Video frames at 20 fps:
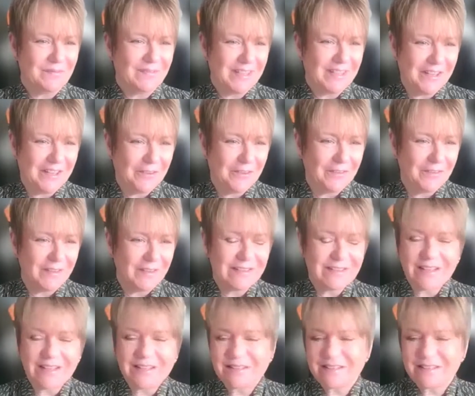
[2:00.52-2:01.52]
You know,
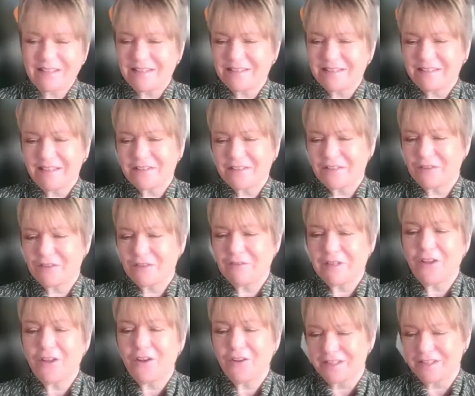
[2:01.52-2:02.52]
it's a
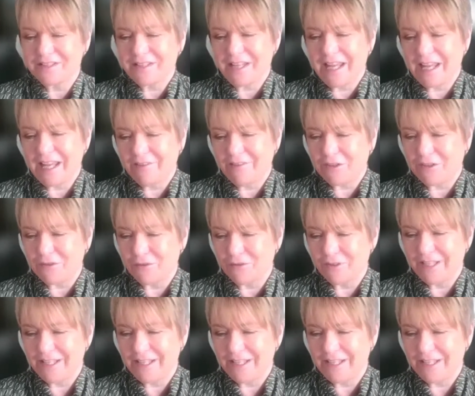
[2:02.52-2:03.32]
real honour to have you